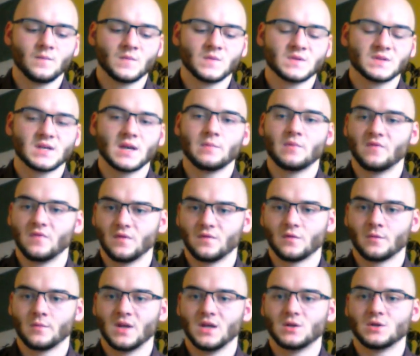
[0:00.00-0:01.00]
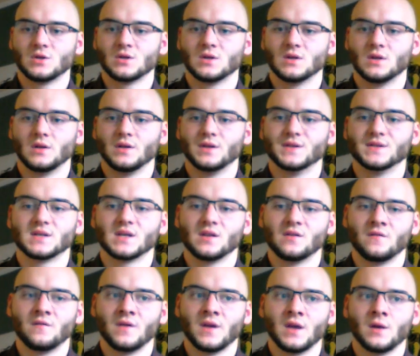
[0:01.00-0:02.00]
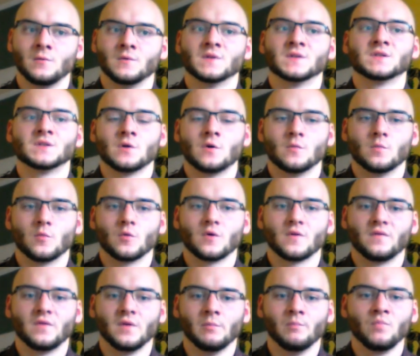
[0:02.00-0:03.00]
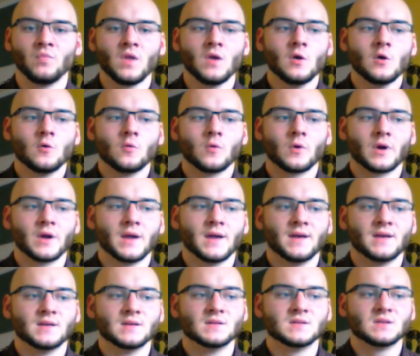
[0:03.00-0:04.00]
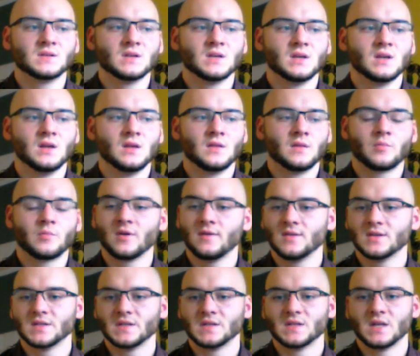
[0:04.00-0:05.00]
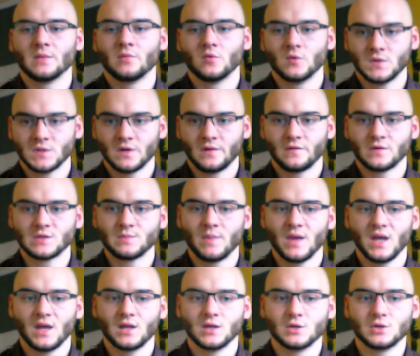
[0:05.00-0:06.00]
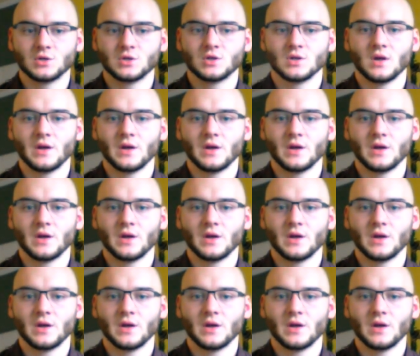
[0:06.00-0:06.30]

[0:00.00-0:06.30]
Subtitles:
type of information is conveyed with its own morpheme. Whereas in the previous example we saw for Spanish,